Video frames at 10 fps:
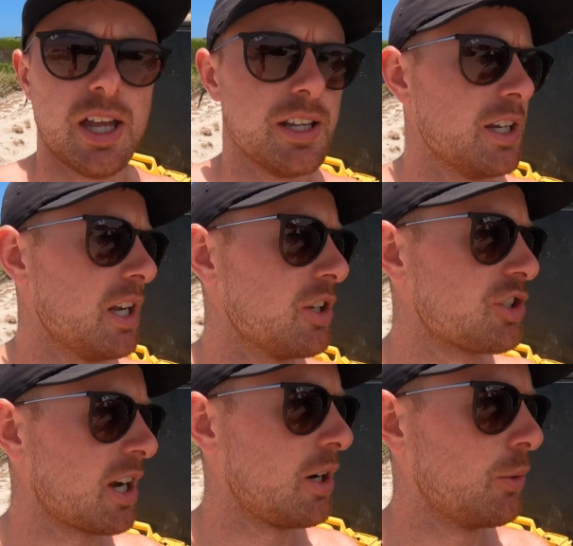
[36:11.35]
and then there's
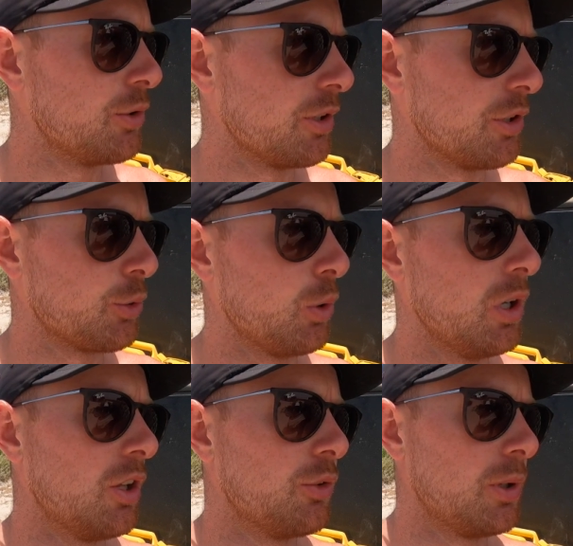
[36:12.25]
showers and a
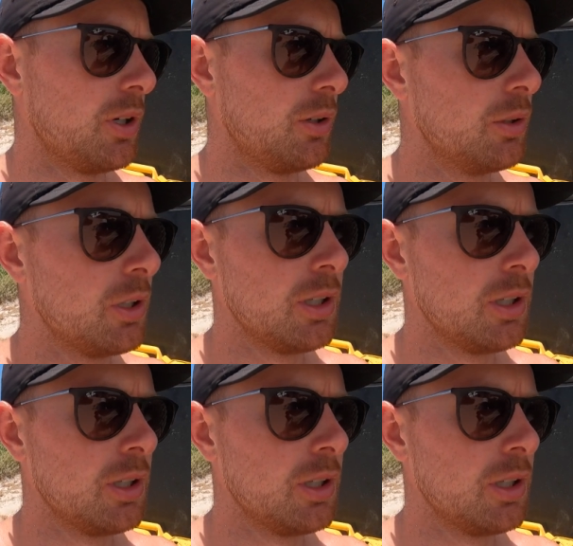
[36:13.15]
toilet as well.